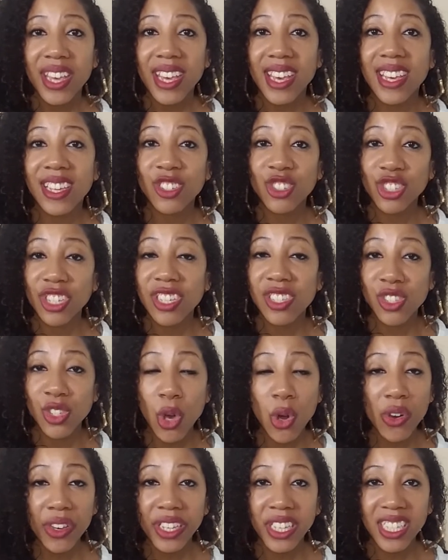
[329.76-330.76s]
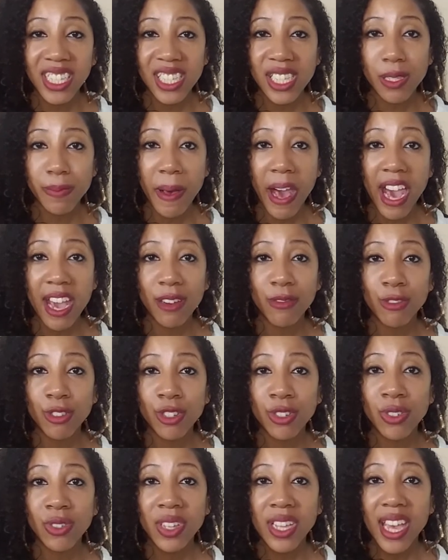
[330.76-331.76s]
is just going in a
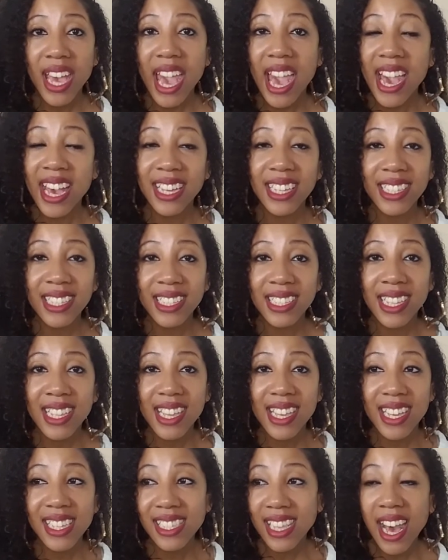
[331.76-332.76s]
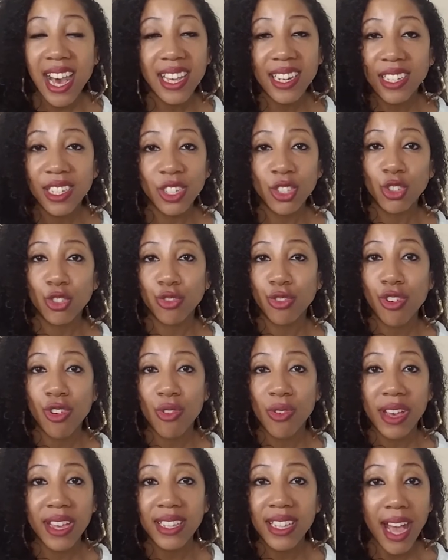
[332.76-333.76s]
spiral and it's out of control
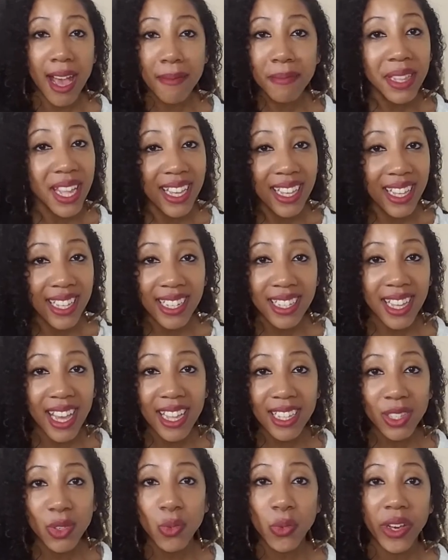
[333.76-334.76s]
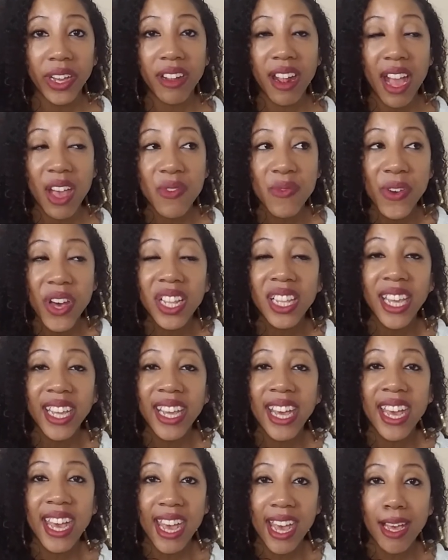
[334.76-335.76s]
and I'm not getting anywhere. I felt like
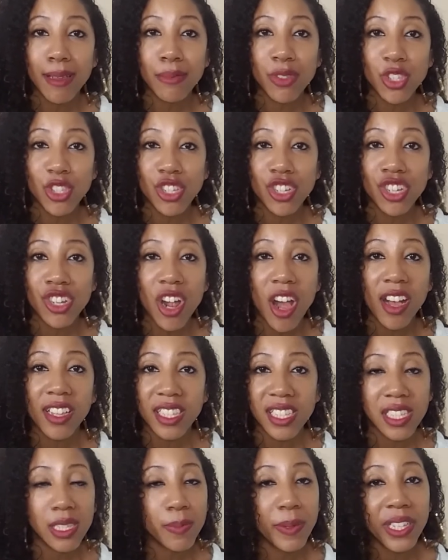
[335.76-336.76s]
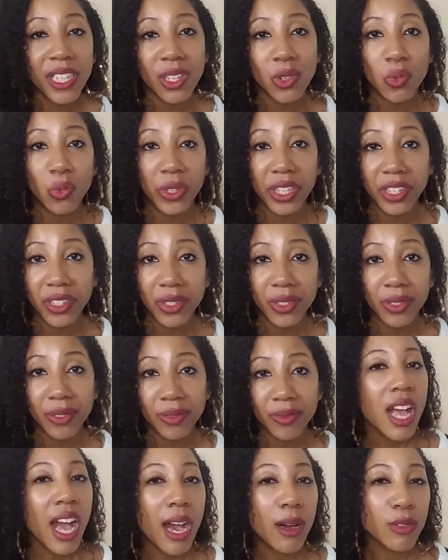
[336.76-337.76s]
a hamster on a spinning wheel.
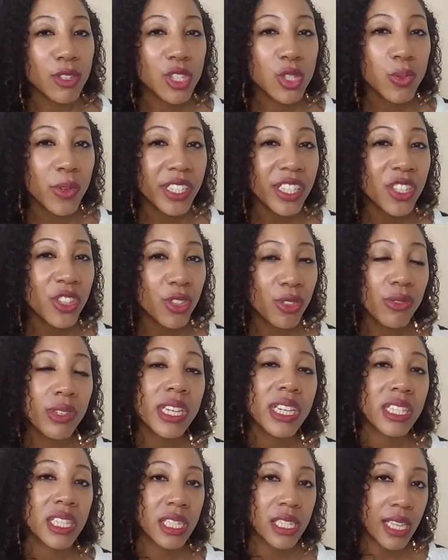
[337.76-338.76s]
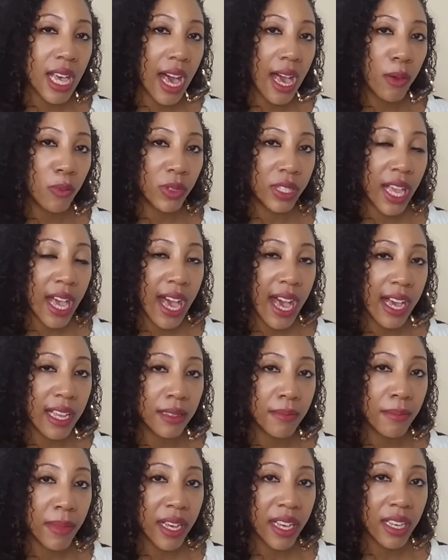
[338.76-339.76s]
I was twenty-three at the time when I had
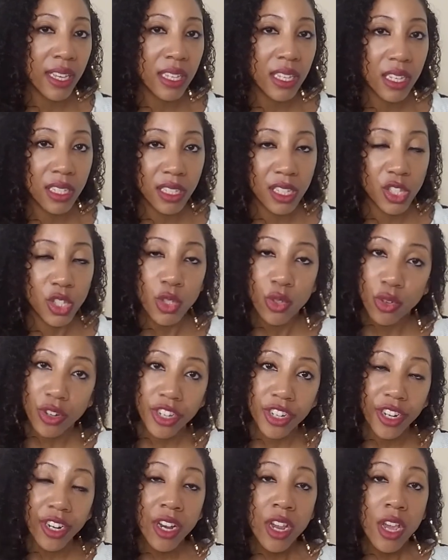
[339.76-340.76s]
my youngest daughter.